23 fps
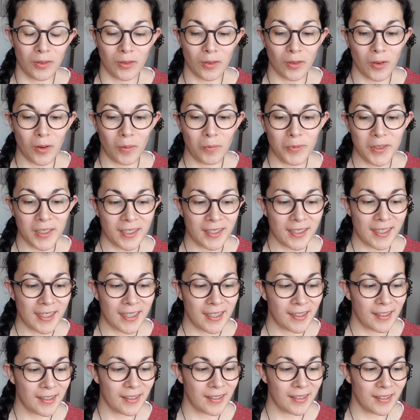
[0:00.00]

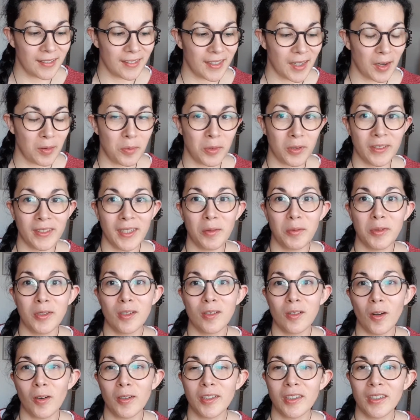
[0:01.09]
obviously there was a
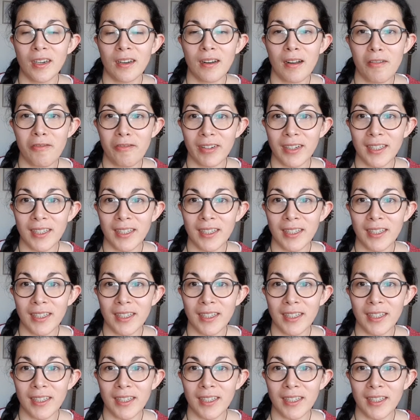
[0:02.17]
lot to love,